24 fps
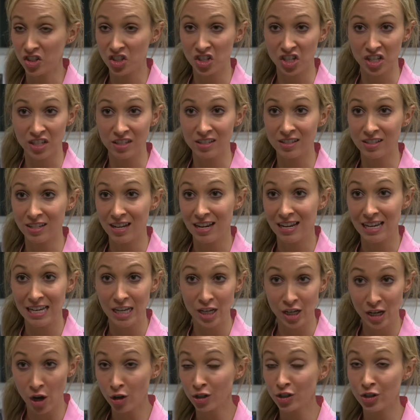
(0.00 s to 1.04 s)
just
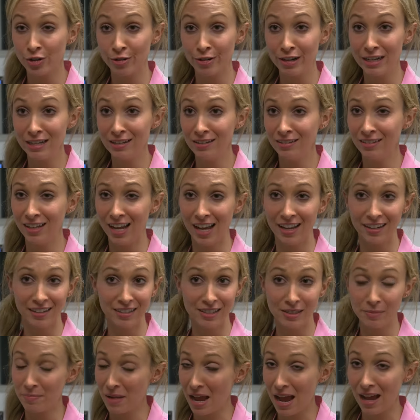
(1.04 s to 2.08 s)
lottery and
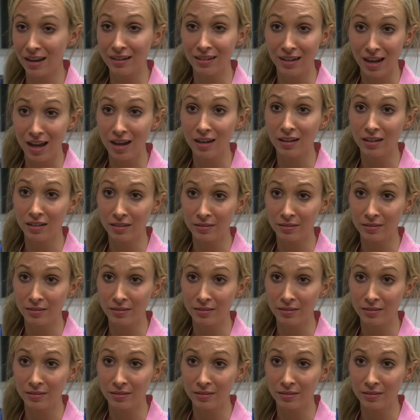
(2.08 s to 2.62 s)
it's bad luck.